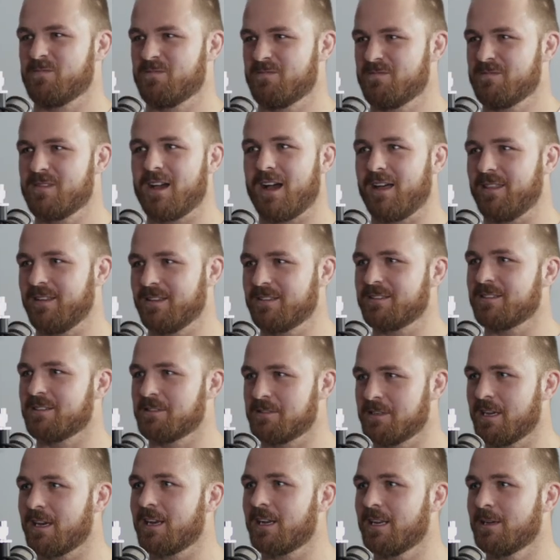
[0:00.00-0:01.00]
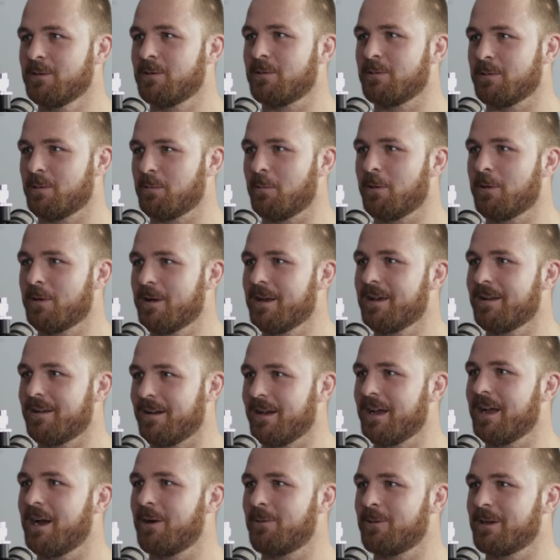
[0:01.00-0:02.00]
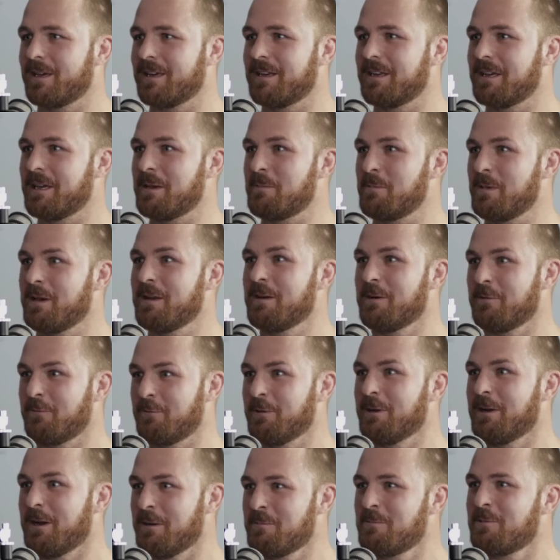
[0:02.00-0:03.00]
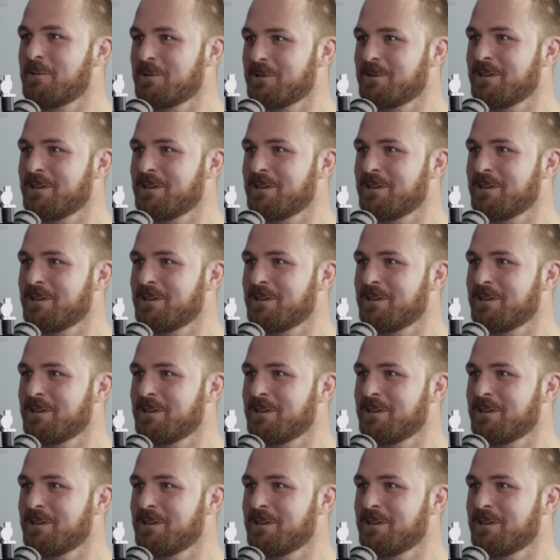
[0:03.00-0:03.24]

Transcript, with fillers: nah, that's exactly what we want, eh? Like, how are we going to get better if we don't push